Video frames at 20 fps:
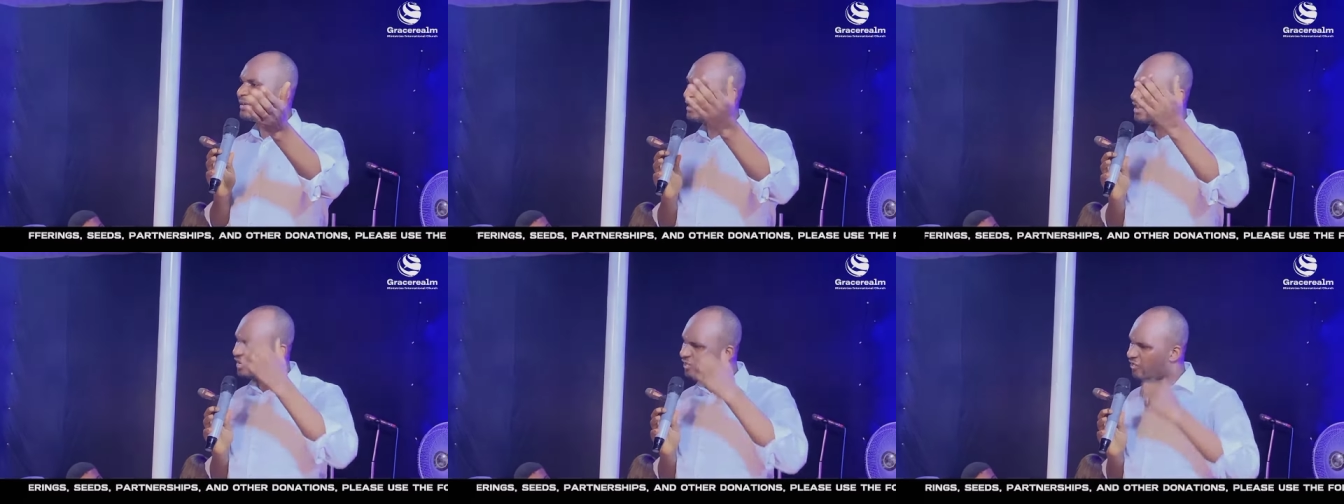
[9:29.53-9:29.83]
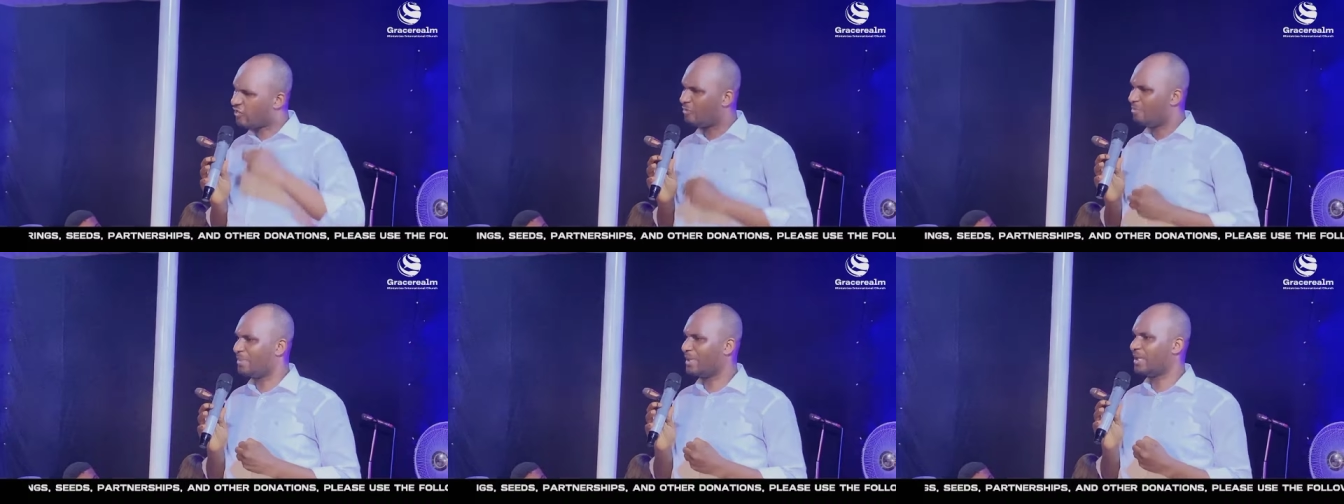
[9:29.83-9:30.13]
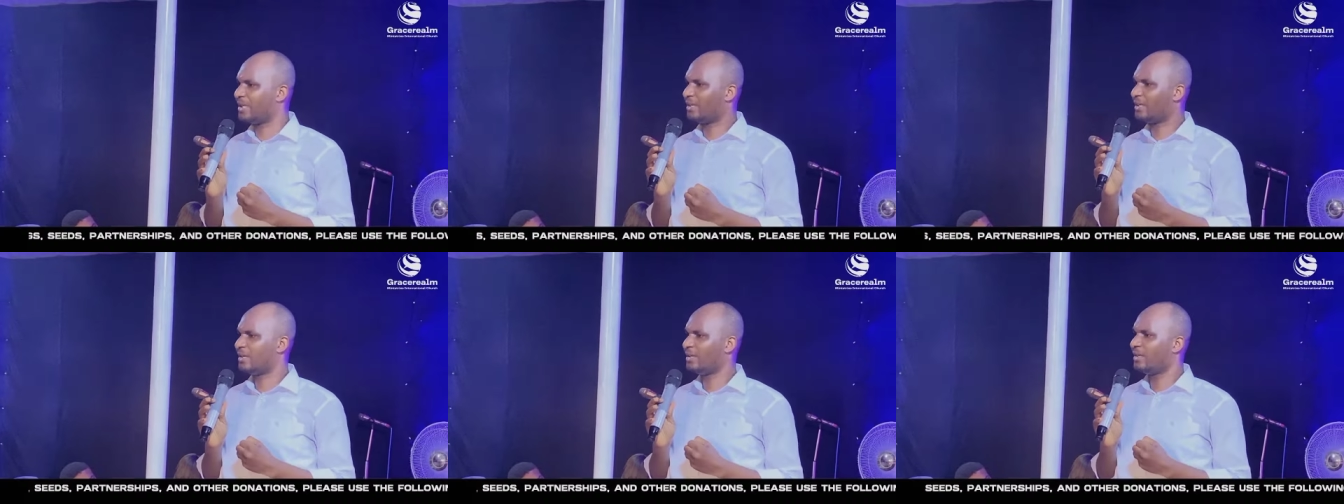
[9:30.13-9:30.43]
Give
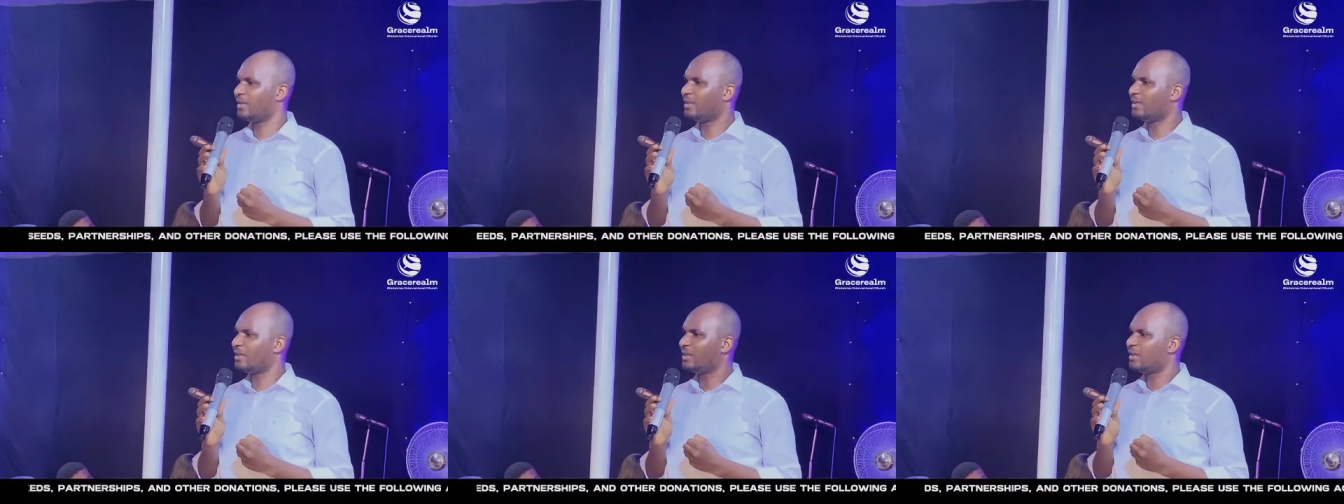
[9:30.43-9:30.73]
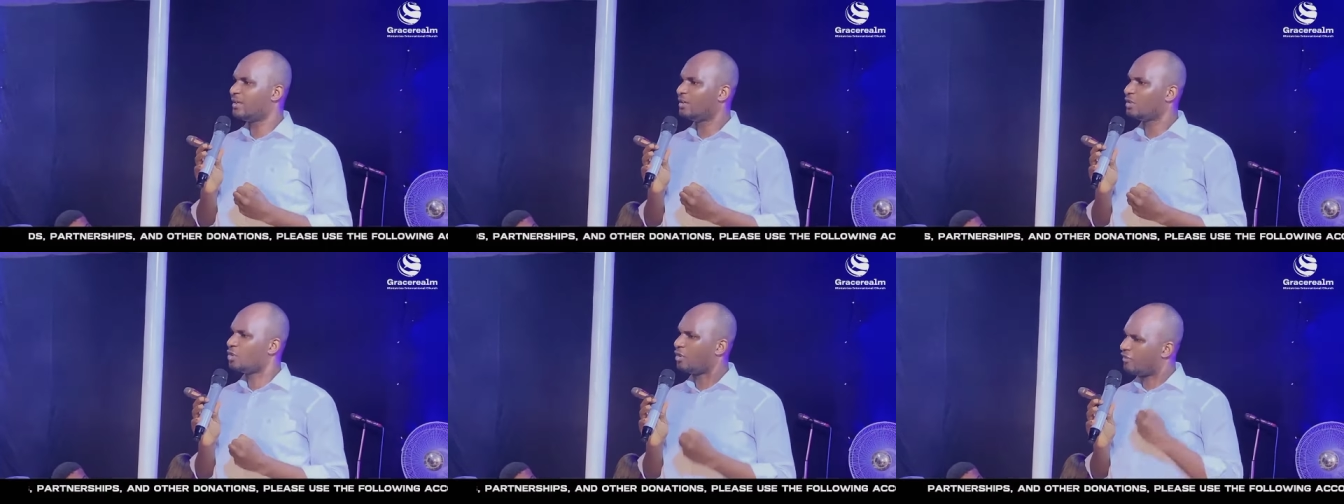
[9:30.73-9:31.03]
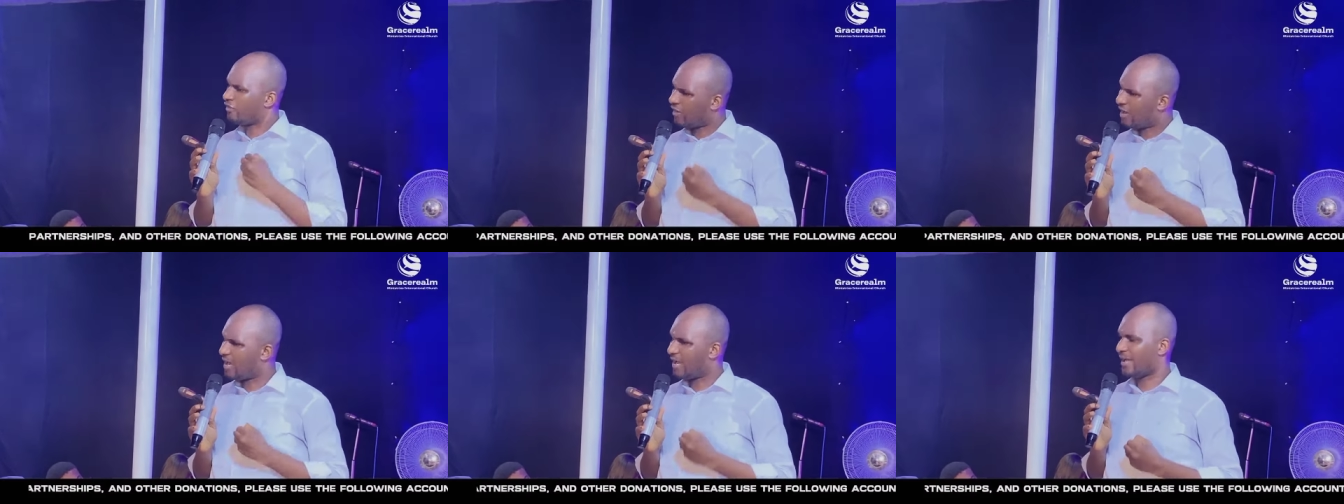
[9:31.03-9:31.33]
me your
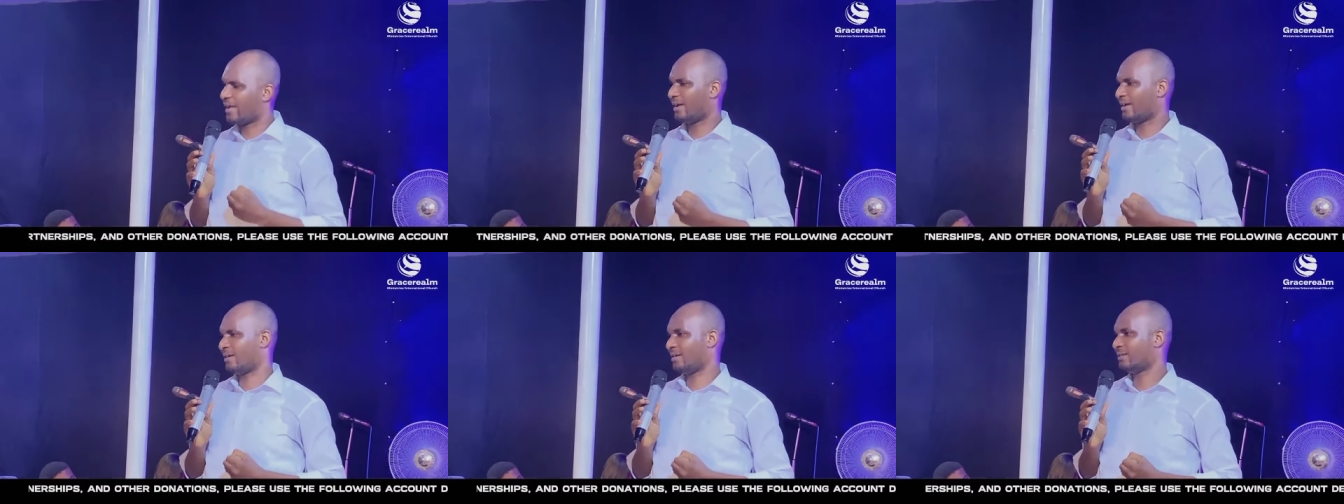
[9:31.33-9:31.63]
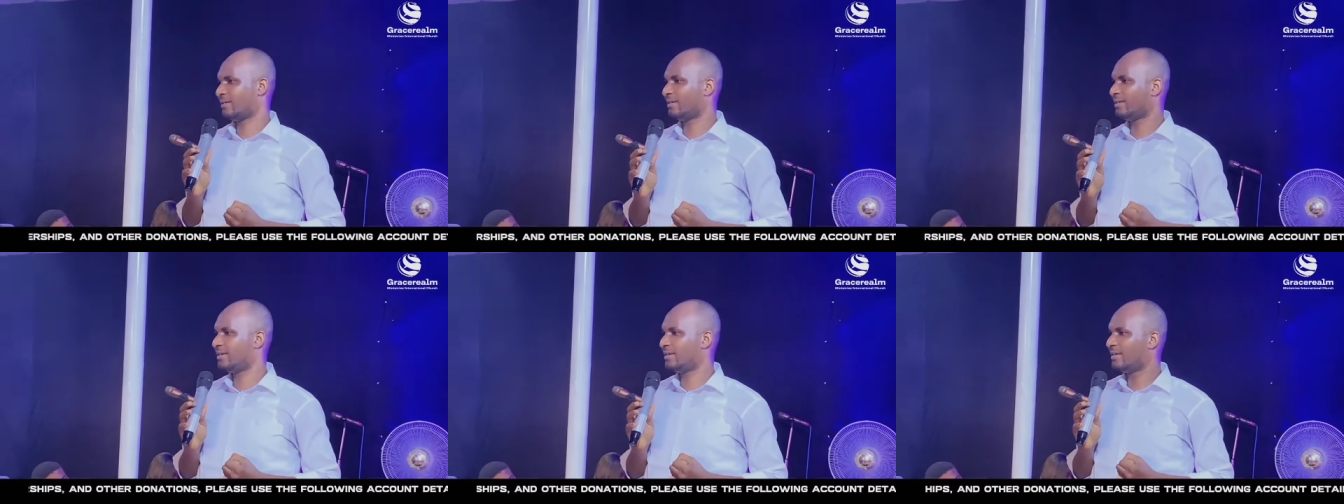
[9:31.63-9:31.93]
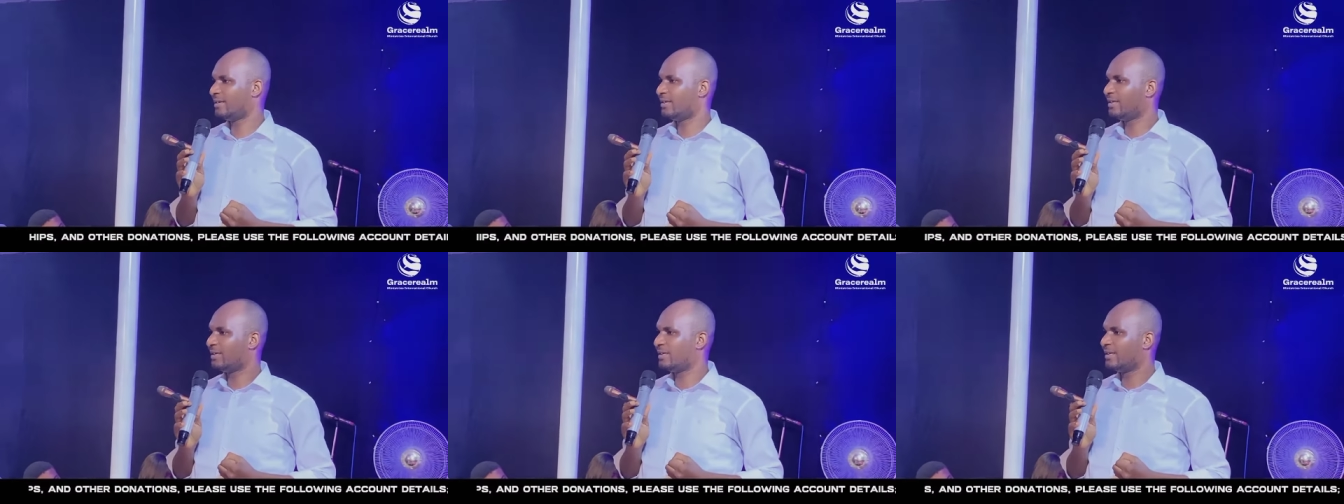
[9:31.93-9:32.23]
fire.
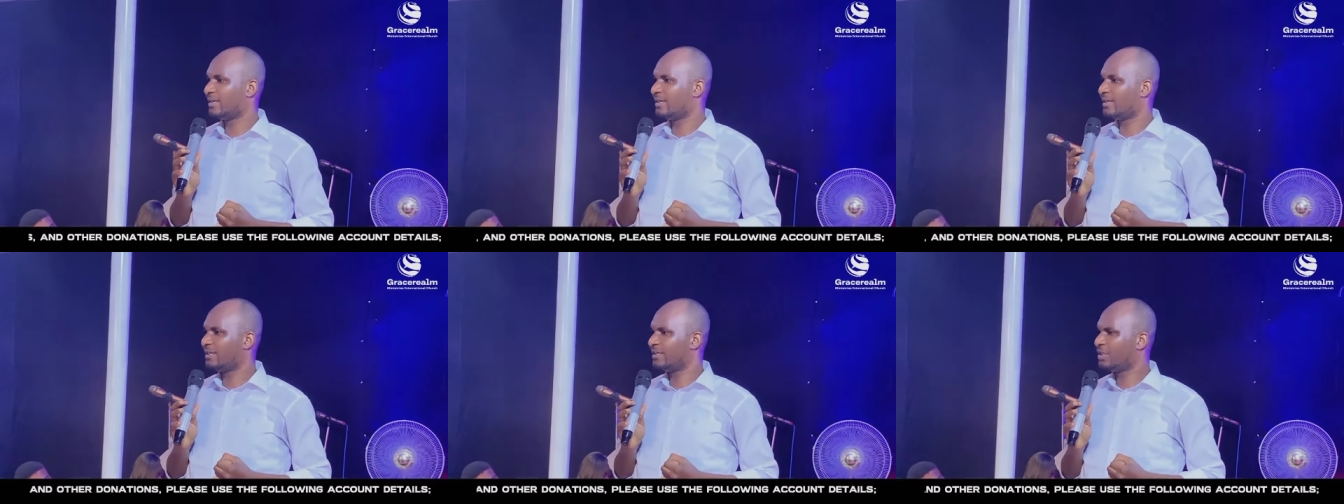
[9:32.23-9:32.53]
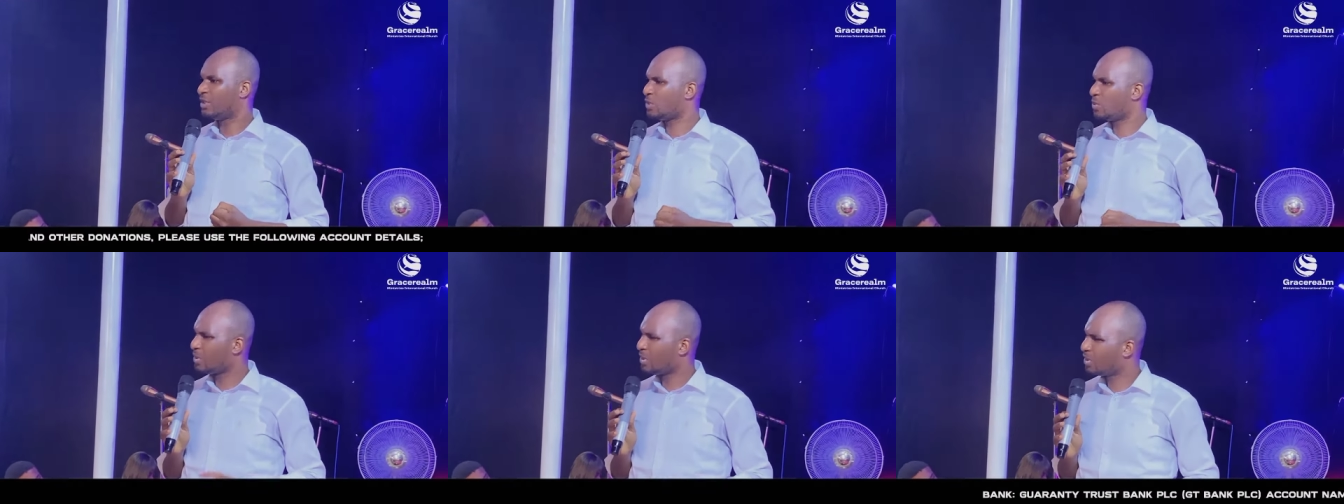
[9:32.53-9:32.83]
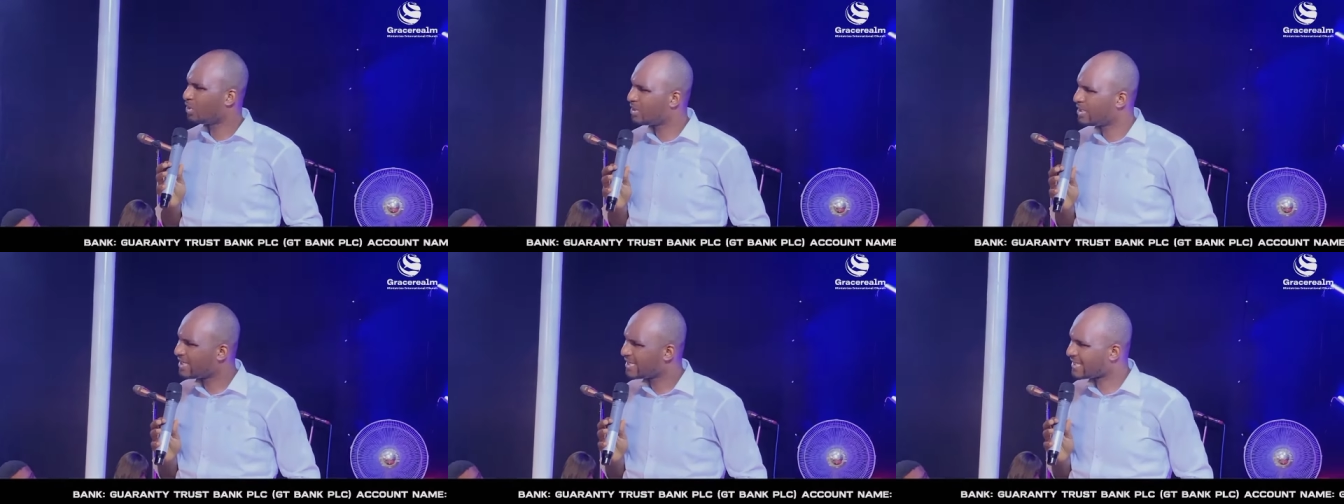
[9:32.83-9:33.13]
Do we
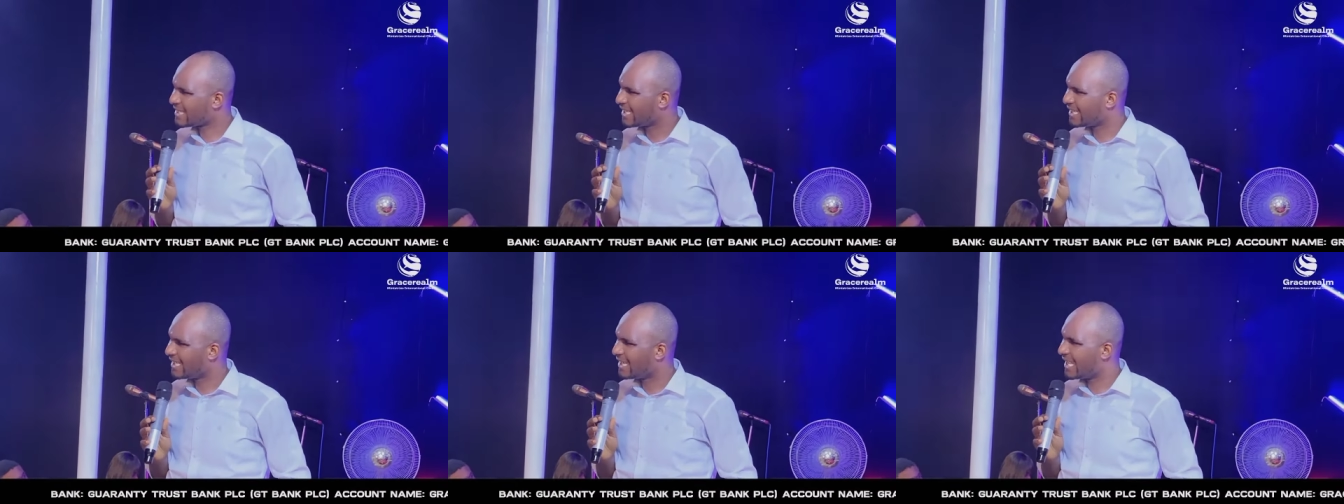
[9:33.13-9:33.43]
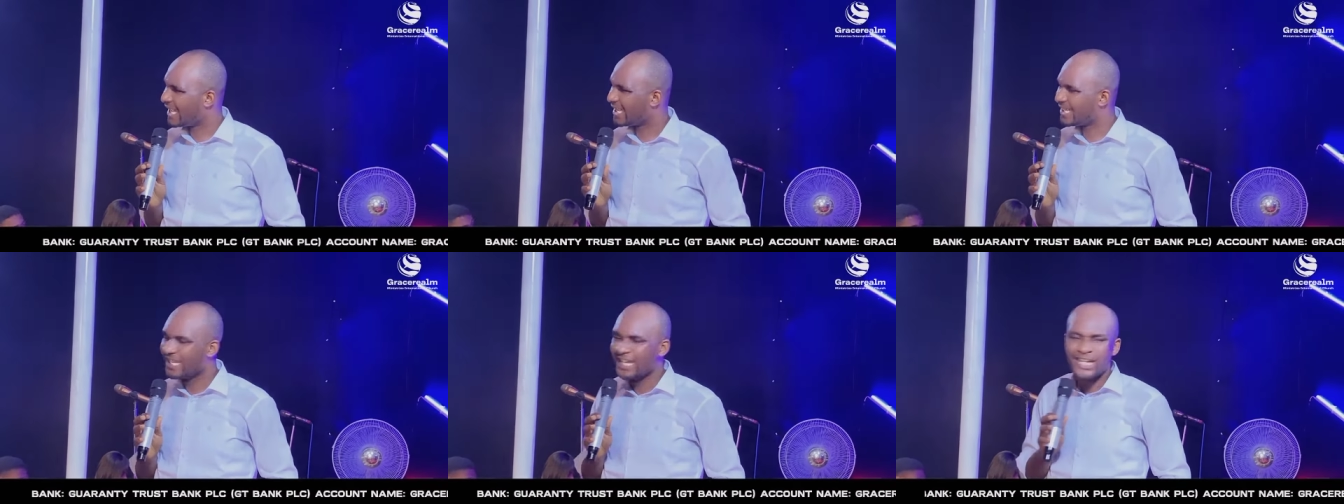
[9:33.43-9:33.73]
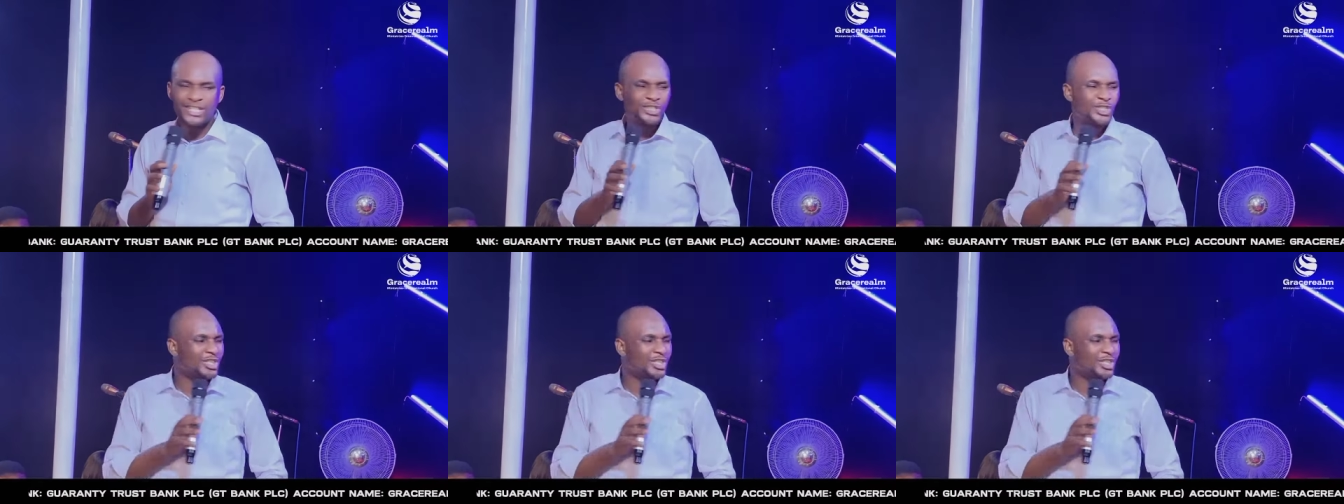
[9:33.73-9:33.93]
understand that?